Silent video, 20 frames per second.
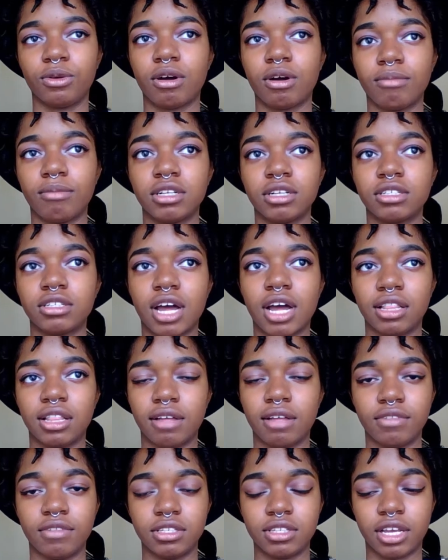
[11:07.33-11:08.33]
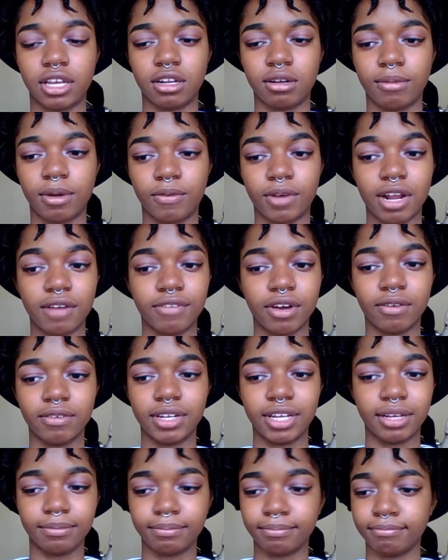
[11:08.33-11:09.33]
you how much I love this anime. When I
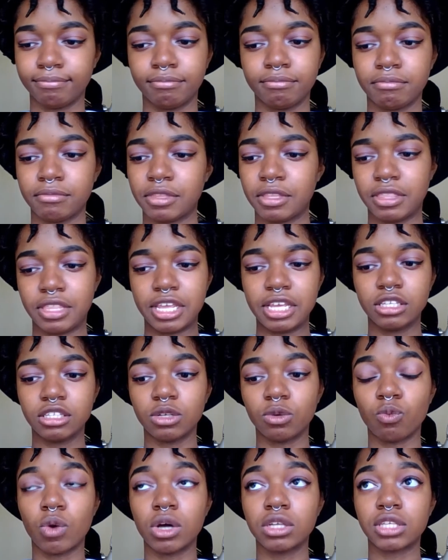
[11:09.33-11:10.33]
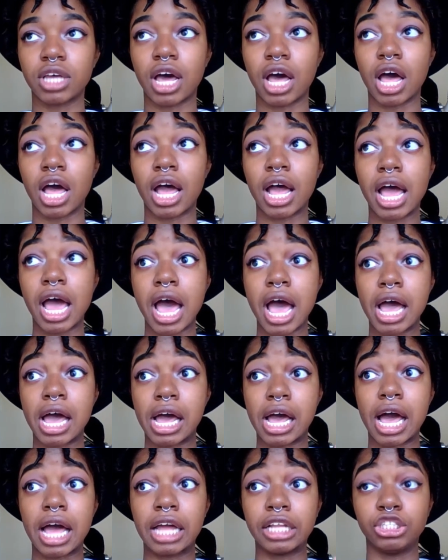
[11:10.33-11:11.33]
found it, this was
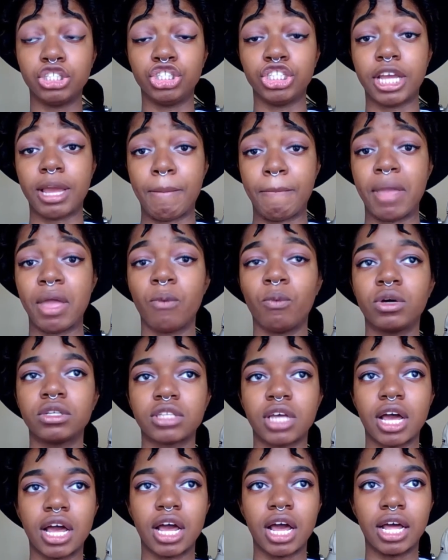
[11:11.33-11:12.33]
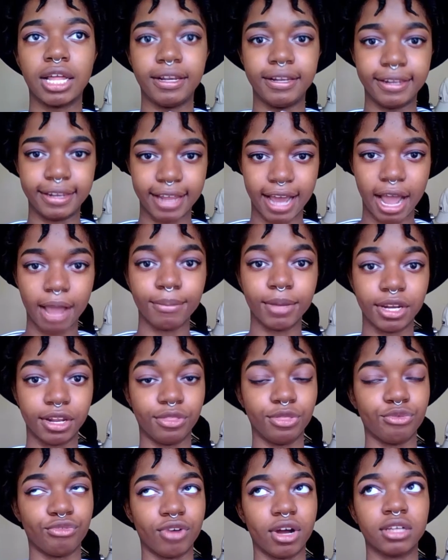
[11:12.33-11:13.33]
a gem. It was a diamond
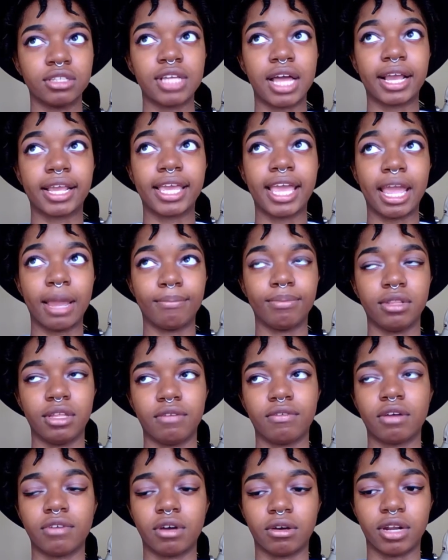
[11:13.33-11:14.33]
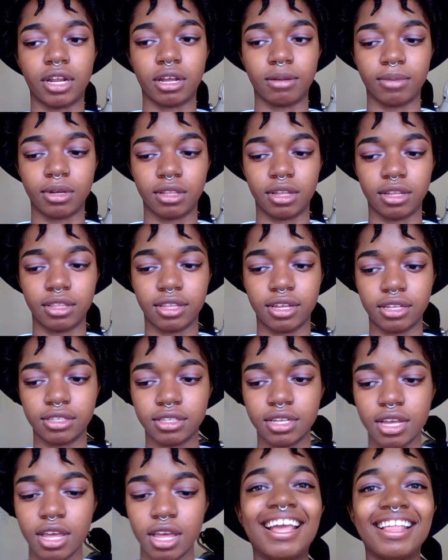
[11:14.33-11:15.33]
in the rough. I can't believe I found an anime like
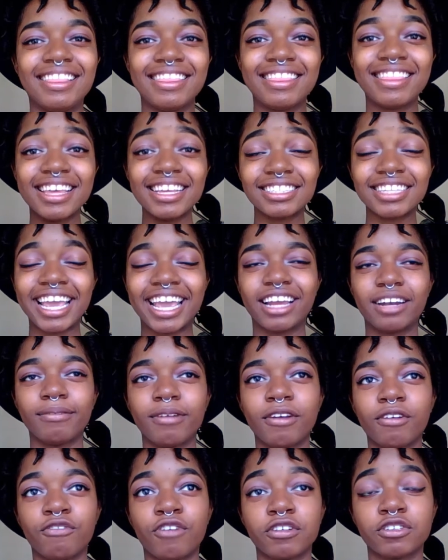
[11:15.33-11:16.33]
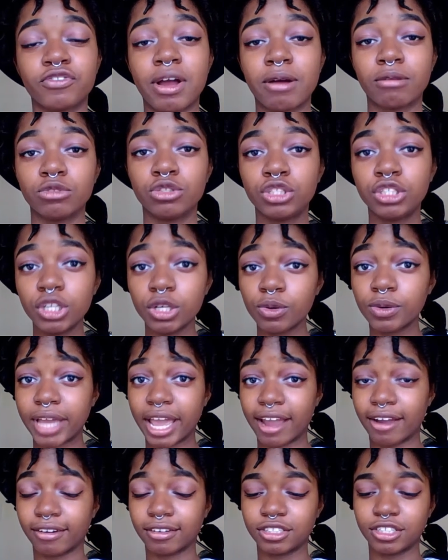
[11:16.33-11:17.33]
this. And this anime revolves around two
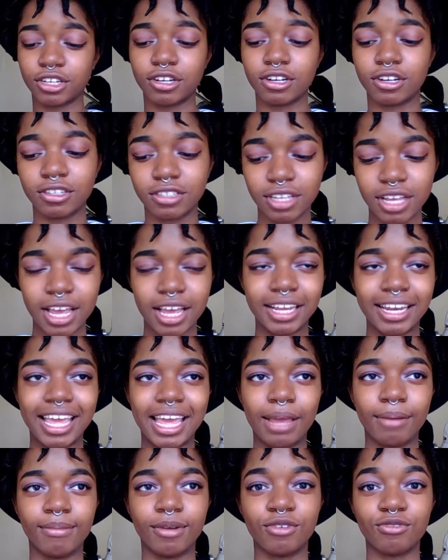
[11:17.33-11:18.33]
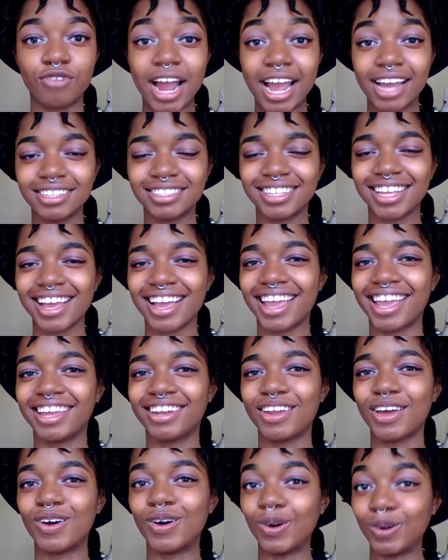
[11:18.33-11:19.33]
characters named Ryza
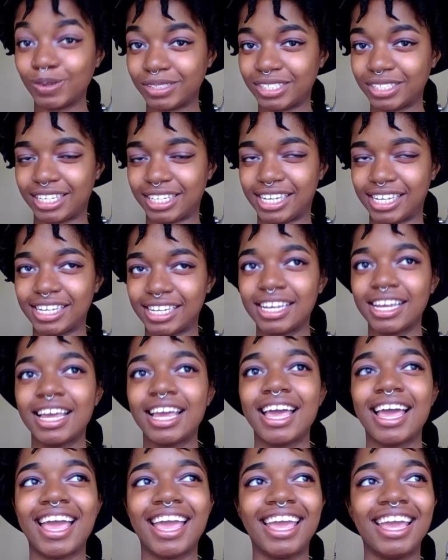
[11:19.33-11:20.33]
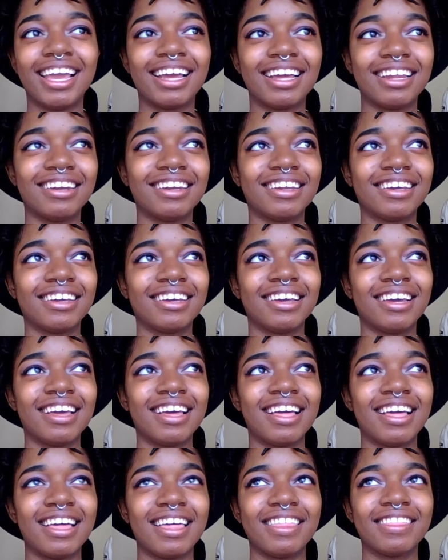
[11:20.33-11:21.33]
and Otani. And
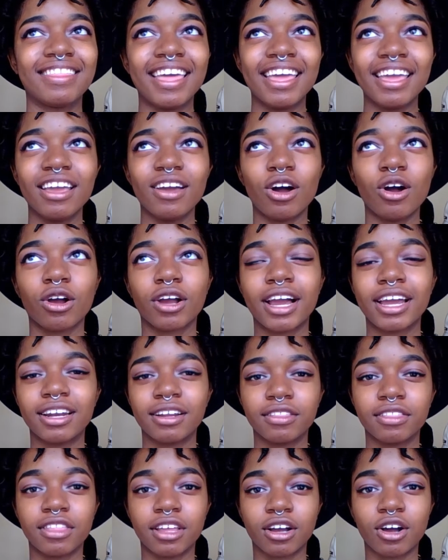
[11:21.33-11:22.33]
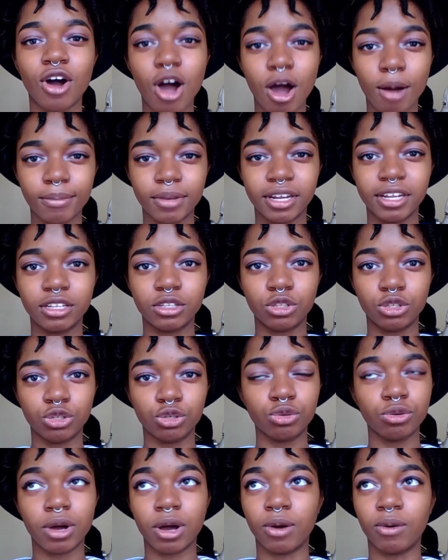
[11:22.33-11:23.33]
they are kind of the comedy
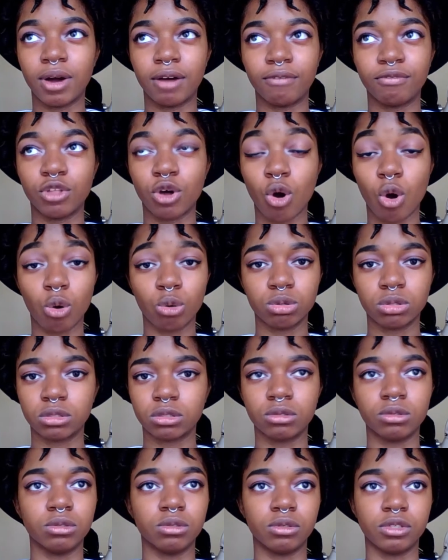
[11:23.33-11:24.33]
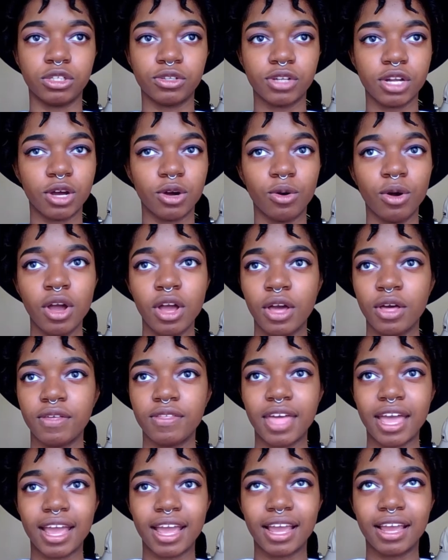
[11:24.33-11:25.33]
duo of the whole school, you know?
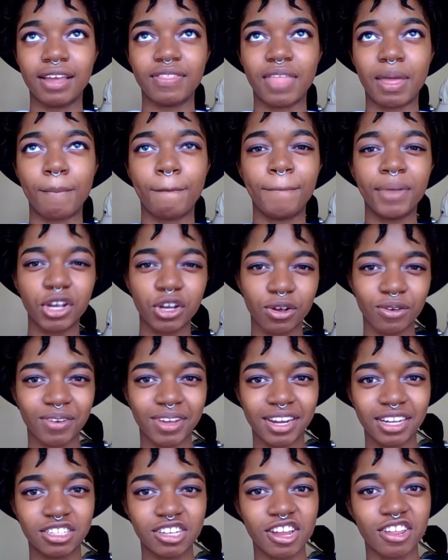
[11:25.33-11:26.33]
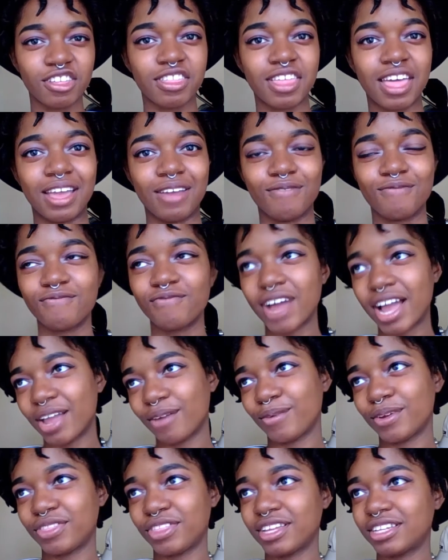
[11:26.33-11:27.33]
They bicker with each other, they
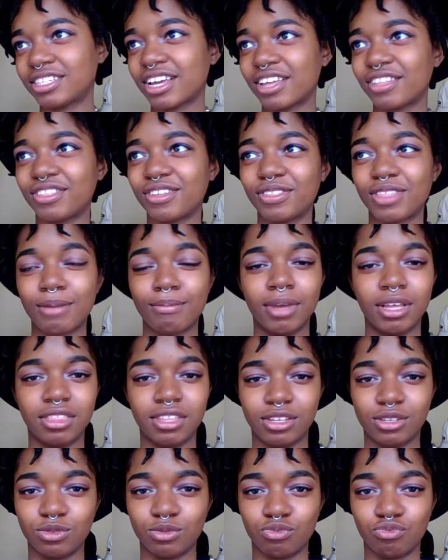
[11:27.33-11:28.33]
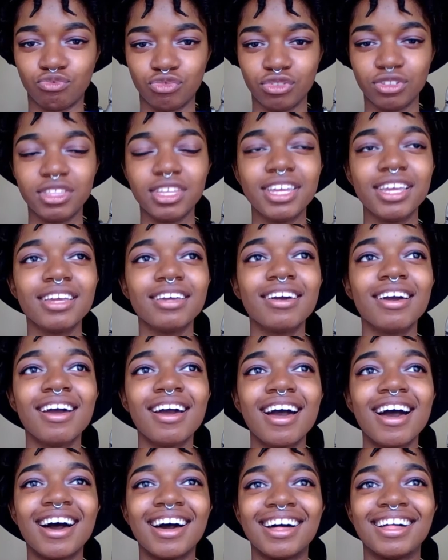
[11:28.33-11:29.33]
fight with each other, they make these really
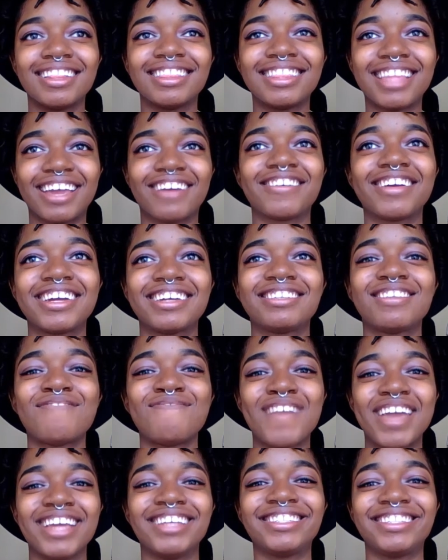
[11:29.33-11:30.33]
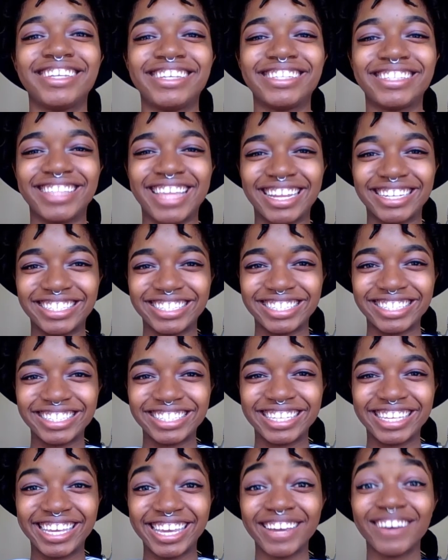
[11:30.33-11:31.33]
hilarious faces that
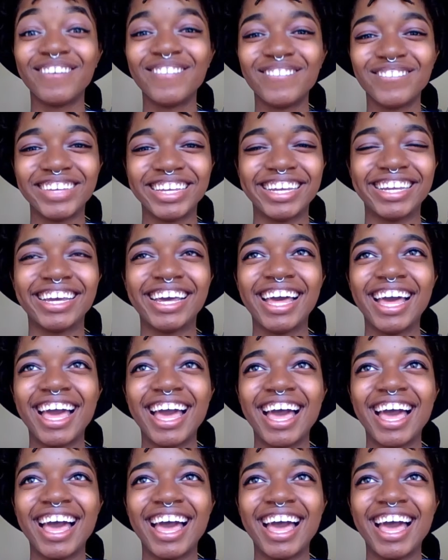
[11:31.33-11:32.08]
just kill me.